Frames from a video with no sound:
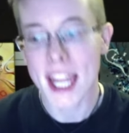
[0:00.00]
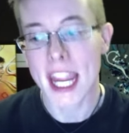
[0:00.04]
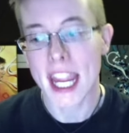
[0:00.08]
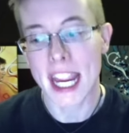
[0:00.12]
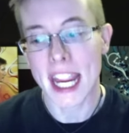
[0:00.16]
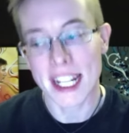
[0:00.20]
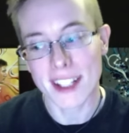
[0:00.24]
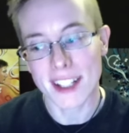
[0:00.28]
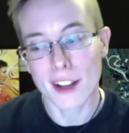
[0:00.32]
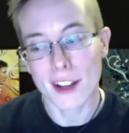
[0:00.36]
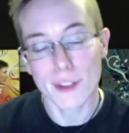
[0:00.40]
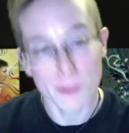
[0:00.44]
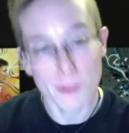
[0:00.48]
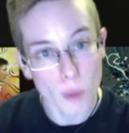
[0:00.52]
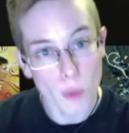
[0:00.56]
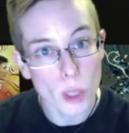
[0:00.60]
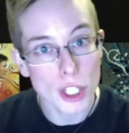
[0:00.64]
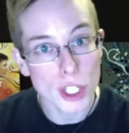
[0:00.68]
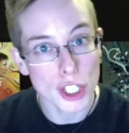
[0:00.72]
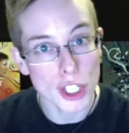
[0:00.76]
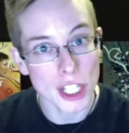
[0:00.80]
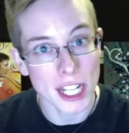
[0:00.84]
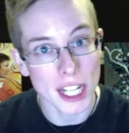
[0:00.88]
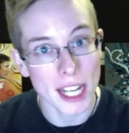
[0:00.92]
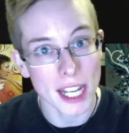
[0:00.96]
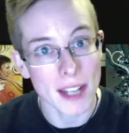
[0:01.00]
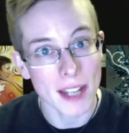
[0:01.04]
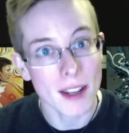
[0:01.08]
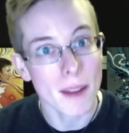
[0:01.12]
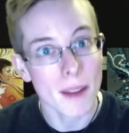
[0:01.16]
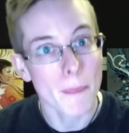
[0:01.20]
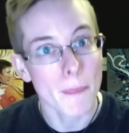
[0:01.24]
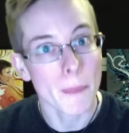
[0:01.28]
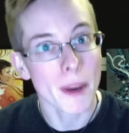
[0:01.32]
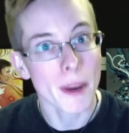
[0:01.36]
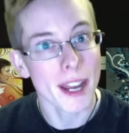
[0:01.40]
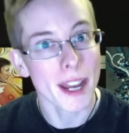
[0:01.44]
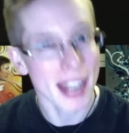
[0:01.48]
It's unfortunate,
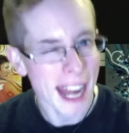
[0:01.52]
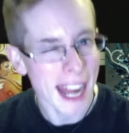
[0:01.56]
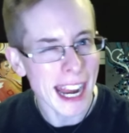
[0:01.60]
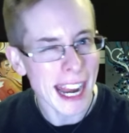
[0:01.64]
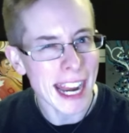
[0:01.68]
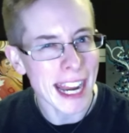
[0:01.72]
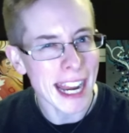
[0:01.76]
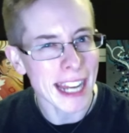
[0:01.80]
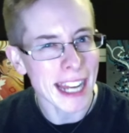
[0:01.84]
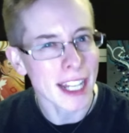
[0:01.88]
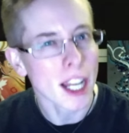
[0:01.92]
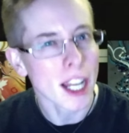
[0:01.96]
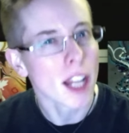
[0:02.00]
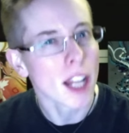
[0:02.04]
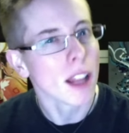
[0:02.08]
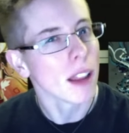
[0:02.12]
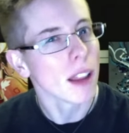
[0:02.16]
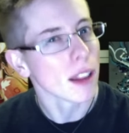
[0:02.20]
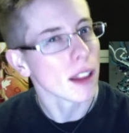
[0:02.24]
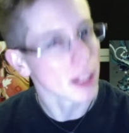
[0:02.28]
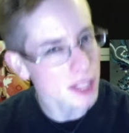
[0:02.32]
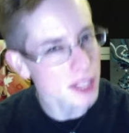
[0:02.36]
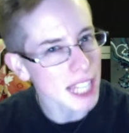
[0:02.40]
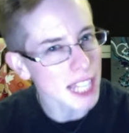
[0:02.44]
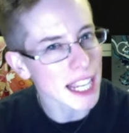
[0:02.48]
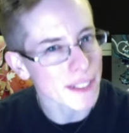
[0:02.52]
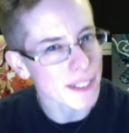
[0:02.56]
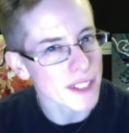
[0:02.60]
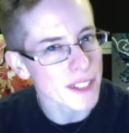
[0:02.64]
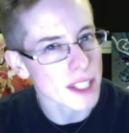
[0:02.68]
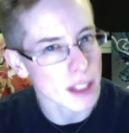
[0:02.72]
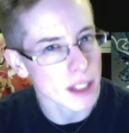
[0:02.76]
but hey, life is